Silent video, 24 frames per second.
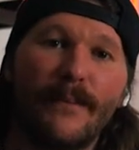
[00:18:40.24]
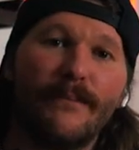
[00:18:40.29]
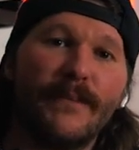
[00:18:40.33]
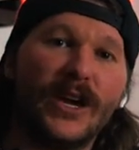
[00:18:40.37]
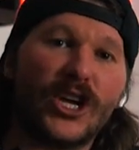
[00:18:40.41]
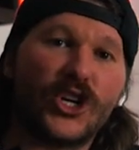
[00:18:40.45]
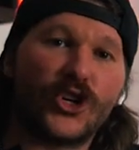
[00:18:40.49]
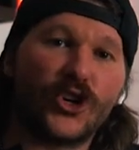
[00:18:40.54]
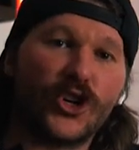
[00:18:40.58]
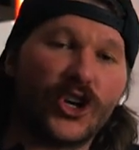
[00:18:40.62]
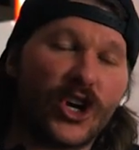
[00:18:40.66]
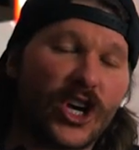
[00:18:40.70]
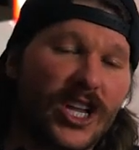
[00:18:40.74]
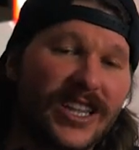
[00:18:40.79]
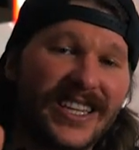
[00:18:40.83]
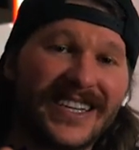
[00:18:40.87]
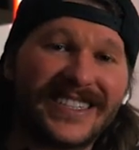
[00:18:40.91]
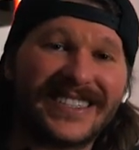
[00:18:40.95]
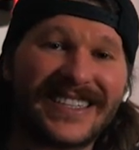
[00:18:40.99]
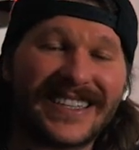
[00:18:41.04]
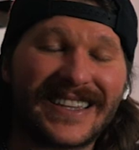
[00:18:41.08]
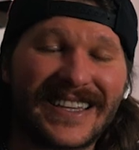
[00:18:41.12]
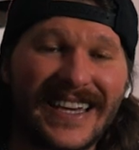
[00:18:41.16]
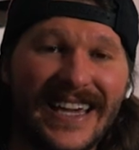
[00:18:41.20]
make sure you
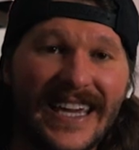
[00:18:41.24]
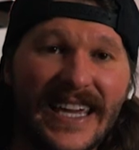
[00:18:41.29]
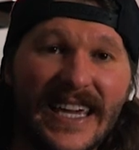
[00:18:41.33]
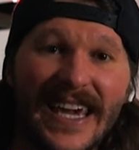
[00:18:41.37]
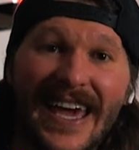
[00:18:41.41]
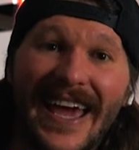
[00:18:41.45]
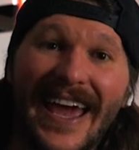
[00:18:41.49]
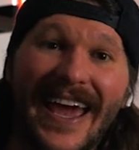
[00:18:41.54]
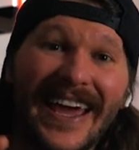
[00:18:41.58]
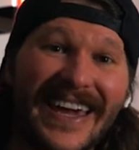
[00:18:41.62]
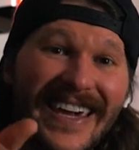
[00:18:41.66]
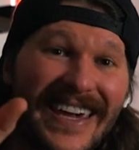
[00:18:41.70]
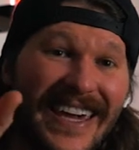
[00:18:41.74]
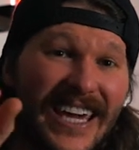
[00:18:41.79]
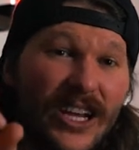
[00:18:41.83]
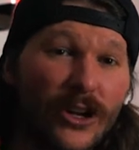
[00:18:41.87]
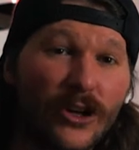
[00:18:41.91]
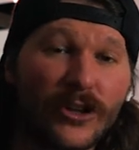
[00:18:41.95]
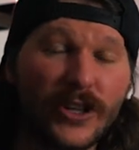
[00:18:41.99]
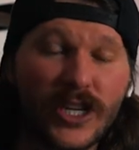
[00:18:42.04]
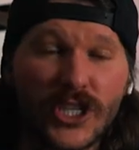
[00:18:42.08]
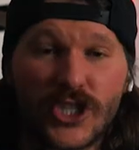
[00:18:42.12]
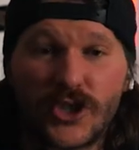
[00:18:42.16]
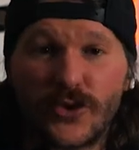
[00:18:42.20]
click the link and get
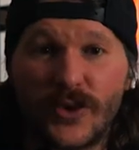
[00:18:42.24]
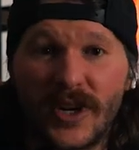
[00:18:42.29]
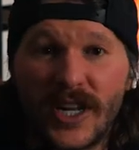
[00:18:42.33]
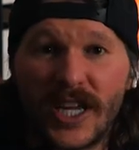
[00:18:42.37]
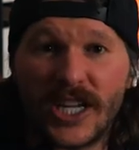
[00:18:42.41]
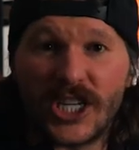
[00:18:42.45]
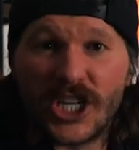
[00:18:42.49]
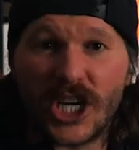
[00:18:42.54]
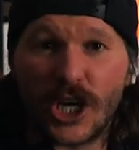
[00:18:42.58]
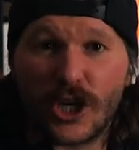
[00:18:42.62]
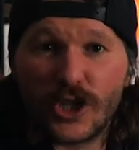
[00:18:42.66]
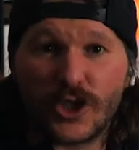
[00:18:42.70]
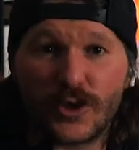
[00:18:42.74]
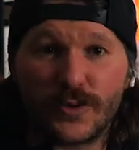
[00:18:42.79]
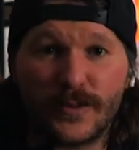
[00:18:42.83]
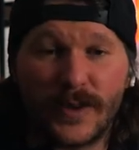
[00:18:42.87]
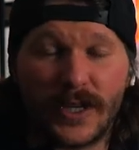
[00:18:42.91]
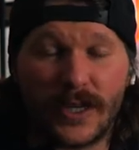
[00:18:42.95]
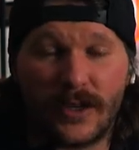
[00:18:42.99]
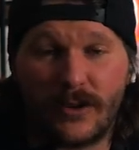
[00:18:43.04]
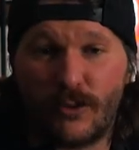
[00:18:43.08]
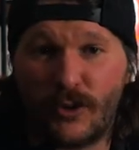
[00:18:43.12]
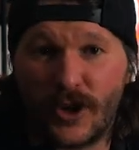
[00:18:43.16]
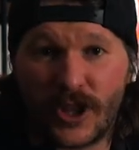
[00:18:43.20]
on this three-day challenge with
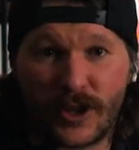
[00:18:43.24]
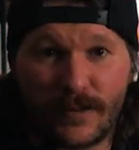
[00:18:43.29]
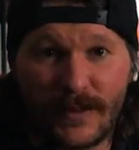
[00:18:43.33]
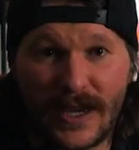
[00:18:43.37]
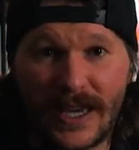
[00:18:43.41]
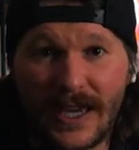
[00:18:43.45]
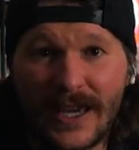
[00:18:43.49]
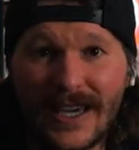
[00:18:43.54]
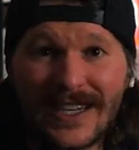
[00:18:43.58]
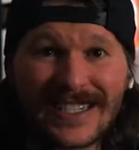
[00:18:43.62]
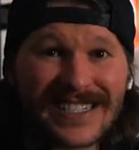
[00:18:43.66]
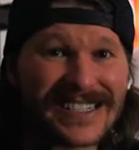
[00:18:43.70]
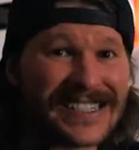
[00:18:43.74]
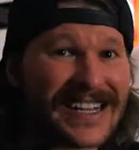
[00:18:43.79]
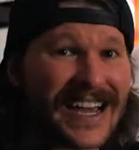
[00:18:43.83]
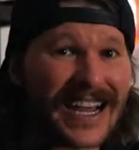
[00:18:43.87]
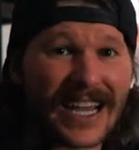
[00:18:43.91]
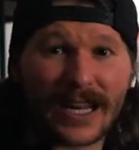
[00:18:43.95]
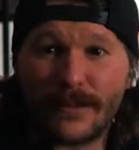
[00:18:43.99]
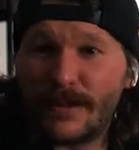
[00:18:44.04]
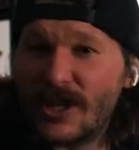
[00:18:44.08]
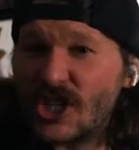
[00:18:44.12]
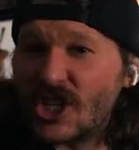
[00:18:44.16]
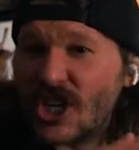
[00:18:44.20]
me, with me. It's not
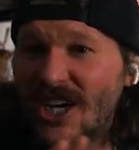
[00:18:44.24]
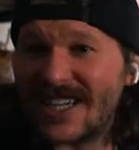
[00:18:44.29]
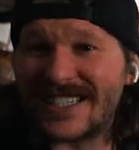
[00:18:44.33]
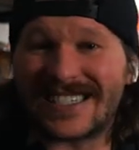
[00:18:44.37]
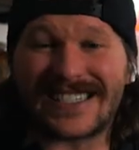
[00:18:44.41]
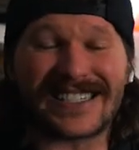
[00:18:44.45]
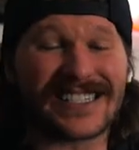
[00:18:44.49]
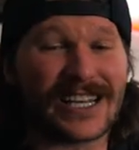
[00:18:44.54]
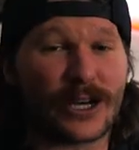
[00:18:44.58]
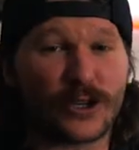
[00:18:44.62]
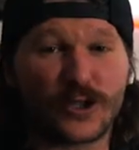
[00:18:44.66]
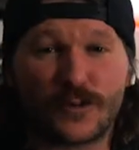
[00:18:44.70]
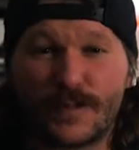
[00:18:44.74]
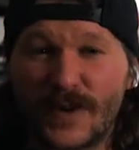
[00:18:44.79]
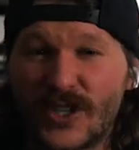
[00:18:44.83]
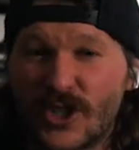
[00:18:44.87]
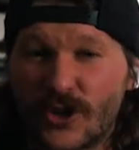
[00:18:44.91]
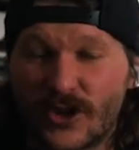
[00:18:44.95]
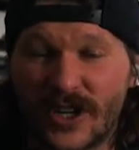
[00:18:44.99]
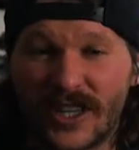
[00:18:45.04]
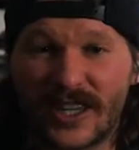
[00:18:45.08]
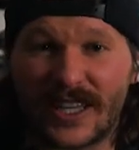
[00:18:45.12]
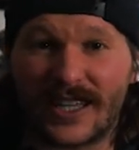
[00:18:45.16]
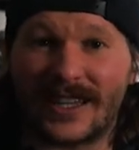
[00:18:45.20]
gonna be a giant sales pitch
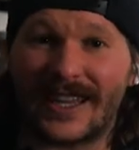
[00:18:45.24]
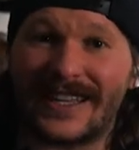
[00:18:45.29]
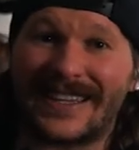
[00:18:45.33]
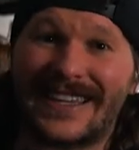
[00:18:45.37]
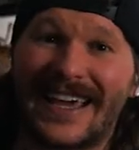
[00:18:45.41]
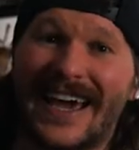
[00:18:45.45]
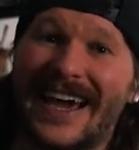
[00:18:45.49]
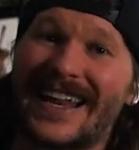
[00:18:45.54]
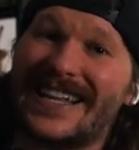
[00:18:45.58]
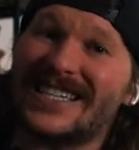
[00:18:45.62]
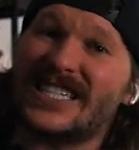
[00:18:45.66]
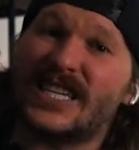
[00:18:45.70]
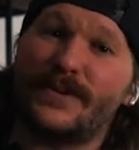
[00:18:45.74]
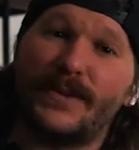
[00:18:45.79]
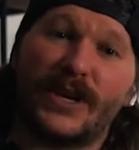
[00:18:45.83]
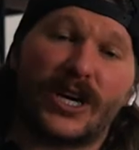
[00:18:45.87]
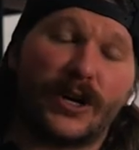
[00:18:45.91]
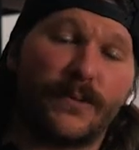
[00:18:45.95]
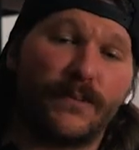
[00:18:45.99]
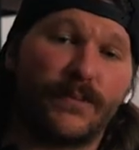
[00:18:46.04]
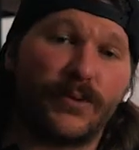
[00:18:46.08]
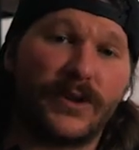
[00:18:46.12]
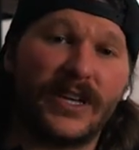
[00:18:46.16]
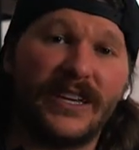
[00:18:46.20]
or anything like that. It's gonna be
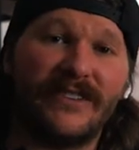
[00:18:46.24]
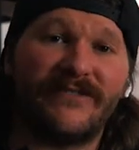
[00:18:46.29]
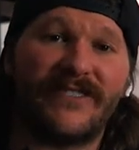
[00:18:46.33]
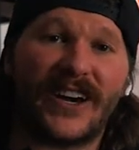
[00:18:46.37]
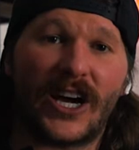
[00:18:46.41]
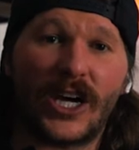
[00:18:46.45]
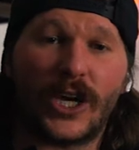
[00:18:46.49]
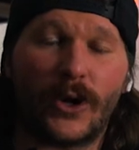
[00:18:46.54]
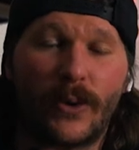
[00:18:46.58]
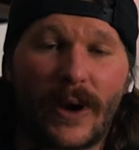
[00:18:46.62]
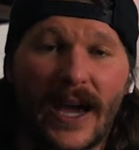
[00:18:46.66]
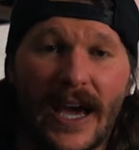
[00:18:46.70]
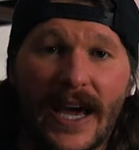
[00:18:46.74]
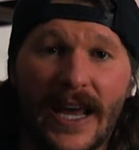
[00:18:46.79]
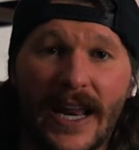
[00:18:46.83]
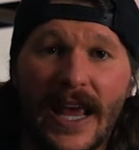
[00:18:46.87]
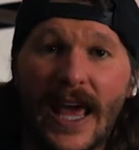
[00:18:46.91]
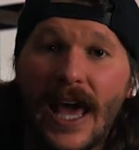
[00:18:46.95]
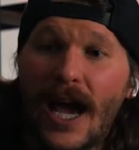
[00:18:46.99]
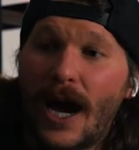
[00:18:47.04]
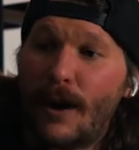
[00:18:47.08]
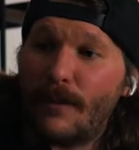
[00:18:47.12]
complete value add.